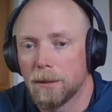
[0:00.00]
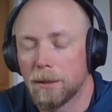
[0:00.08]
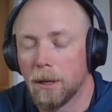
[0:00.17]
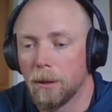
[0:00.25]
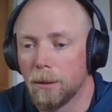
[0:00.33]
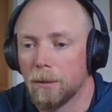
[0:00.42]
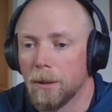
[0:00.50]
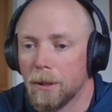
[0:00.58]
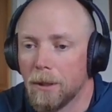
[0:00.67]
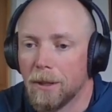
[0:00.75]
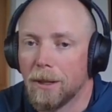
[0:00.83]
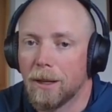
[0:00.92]
so
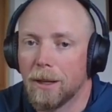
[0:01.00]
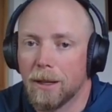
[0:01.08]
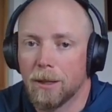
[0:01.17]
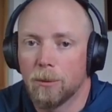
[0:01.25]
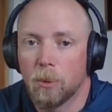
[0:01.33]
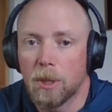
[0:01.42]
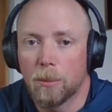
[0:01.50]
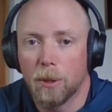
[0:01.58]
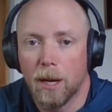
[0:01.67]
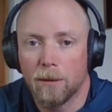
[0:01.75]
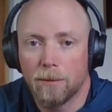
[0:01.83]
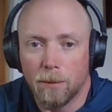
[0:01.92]
uh, we
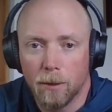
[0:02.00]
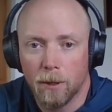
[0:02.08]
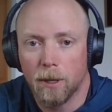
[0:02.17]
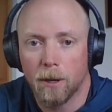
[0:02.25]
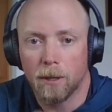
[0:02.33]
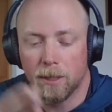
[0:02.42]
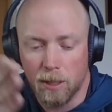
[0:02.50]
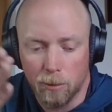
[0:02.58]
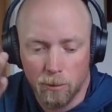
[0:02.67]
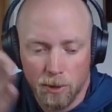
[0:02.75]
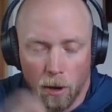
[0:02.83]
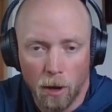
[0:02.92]
applied for it. Our team
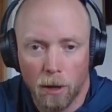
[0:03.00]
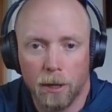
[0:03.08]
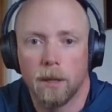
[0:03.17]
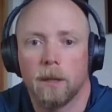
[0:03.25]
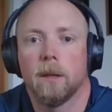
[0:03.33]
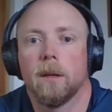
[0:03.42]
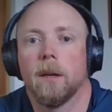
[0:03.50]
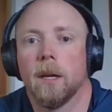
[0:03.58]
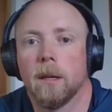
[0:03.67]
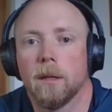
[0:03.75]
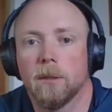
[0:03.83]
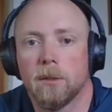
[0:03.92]
was on it and
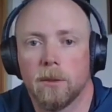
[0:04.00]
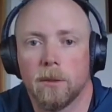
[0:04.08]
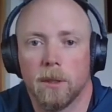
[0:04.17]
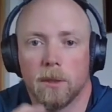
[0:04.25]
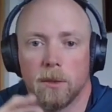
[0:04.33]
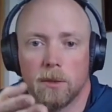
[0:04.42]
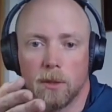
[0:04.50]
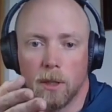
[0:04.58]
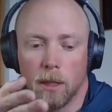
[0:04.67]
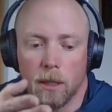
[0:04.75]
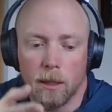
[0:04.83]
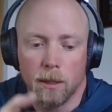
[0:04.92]
as soon as
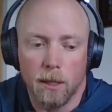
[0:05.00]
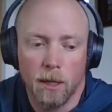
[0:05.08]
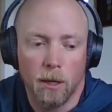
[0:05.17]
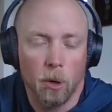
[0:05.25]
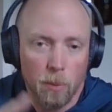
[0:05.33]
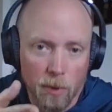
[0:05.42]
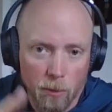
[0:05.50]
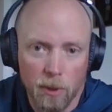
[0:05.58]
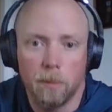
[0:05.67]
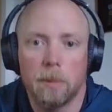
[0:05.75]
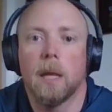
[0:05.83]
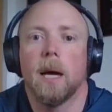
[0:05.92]
uh, it opened, we
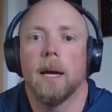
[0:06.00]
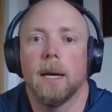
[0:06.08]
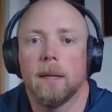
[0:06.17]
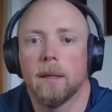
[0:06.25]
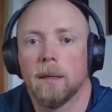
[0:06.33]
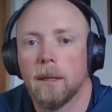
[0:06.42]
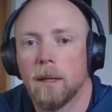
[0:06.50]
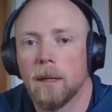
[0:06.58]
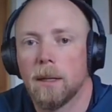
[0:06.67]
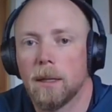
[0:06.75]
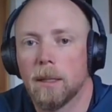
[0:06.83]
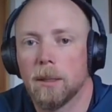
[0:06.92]
applied.
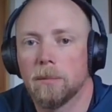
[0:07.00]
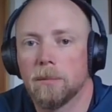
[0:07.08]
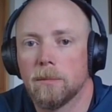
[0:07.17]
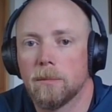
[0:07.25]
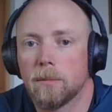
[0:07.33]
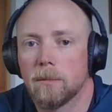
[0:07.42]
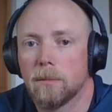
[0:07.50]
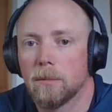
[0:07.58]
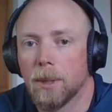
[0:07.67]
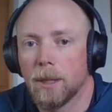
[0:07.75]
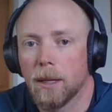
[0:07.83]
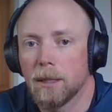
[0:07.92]
Um,
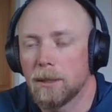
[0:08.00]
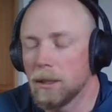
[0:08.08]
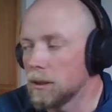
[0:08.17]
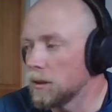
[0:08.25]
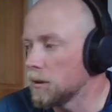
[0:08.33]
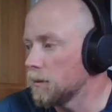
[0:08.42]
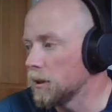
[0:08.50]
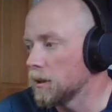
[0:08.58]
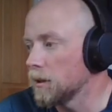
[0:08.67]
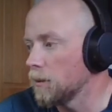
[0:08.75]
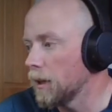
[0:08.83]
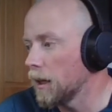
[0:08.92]
but I see it just
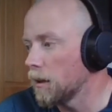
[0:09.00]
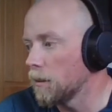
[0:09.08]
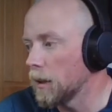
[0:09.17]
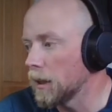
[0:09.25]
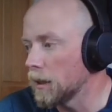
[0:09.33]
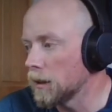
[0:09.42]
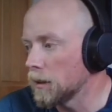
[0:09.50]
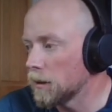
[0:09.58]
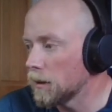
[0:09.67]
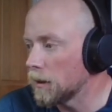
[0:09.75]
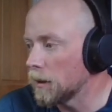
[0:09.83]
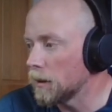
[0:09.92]
recently ran out of money,
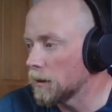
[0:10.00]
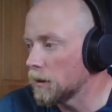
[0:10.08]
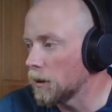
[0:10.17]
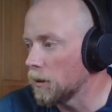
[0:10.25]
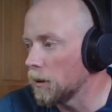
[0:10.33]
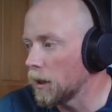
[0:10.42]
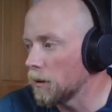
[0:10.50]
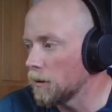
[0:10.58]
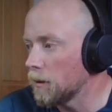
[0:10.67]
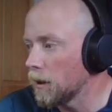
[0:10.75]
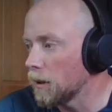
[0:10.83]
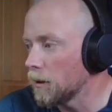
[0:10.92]
uh, so I don't
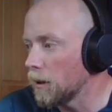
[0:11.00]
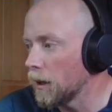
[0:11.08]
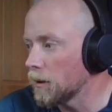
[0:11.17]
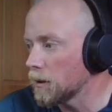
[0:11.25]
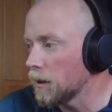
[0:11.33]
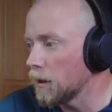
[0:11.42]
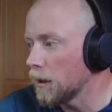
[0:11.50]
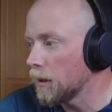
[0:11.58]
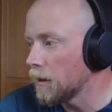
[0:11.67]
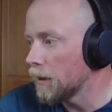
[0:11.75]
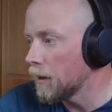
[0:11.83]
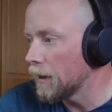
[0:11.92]
I don't know how that's going to
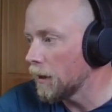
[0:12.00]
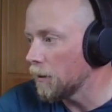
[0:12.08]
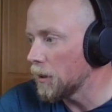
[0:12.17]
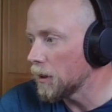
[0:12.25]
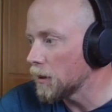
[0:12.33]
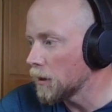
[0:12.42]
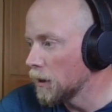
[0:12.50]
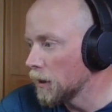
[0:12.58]
help us